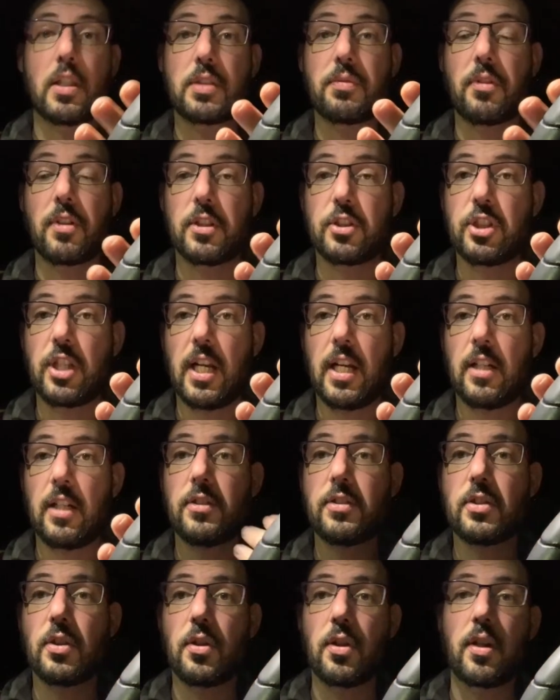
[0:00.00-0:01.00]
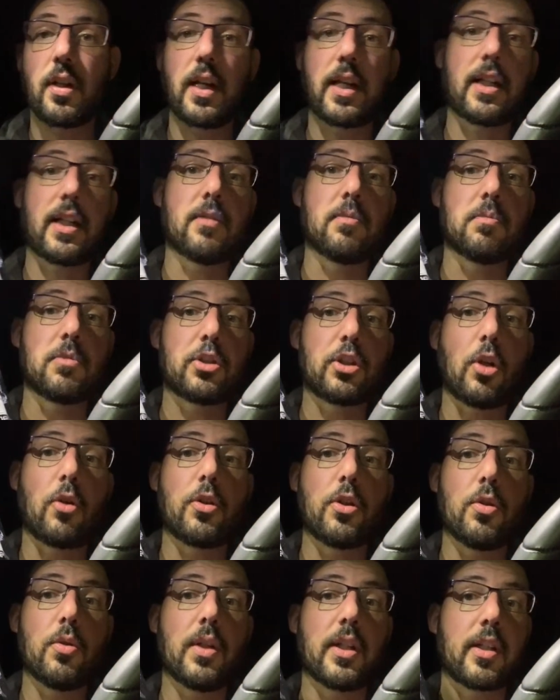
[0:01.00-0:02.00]
as for the channel so that I can show
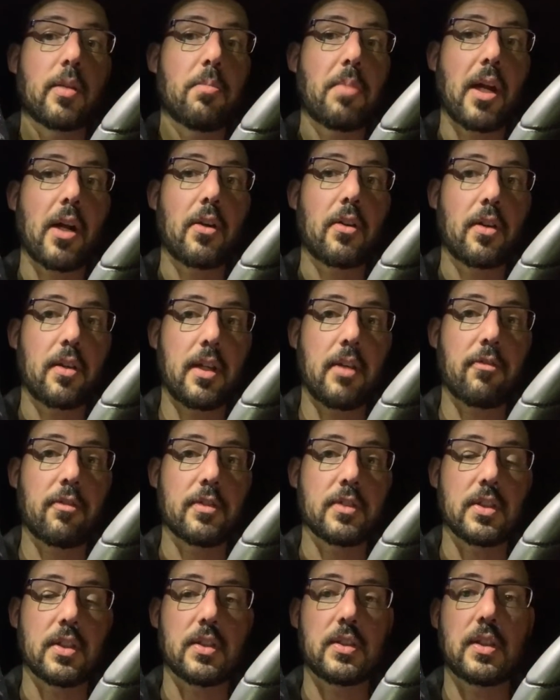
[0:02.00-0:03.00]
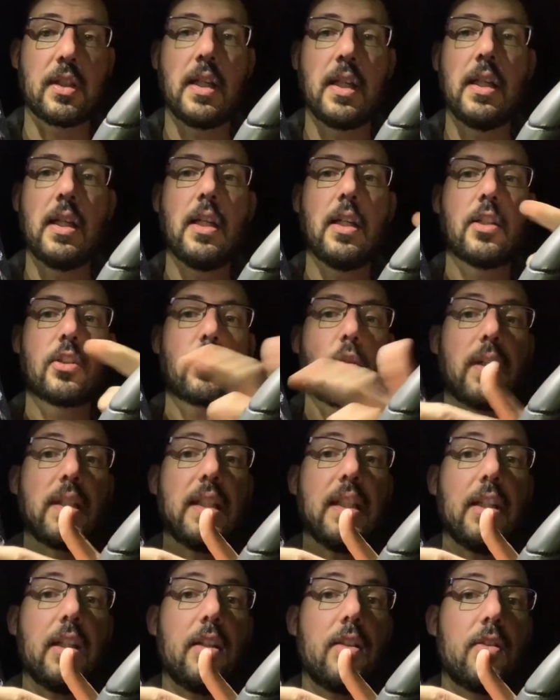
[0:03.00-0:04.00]
you and compare the differences. So I
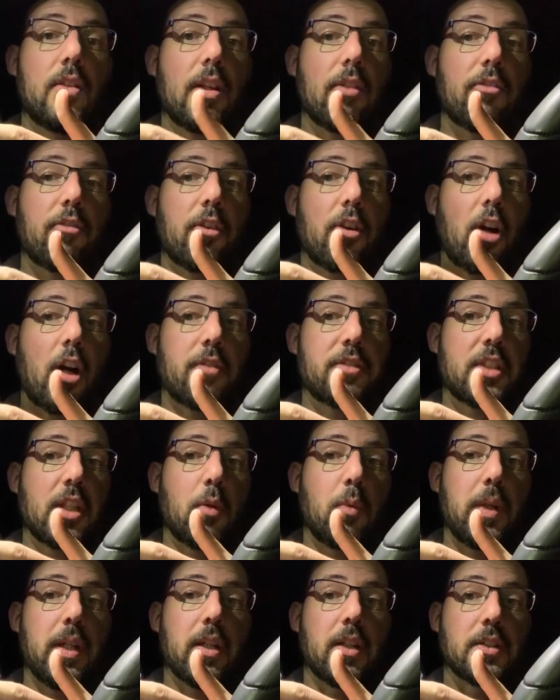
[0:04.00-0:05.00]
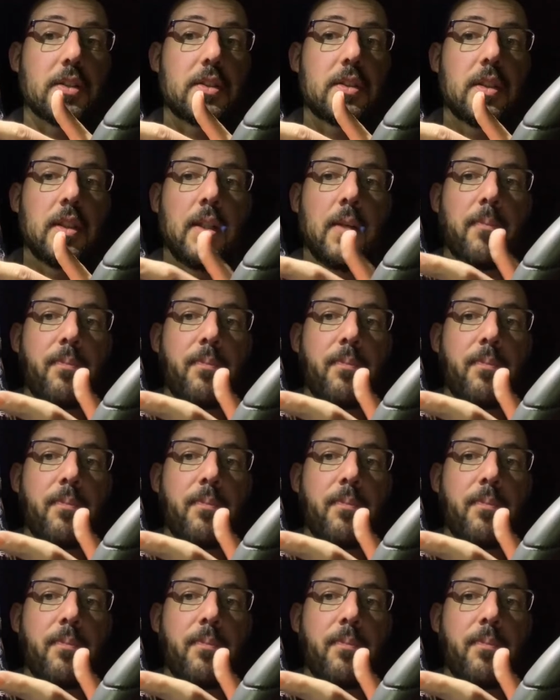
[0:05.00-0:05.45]
needed different offset wheels.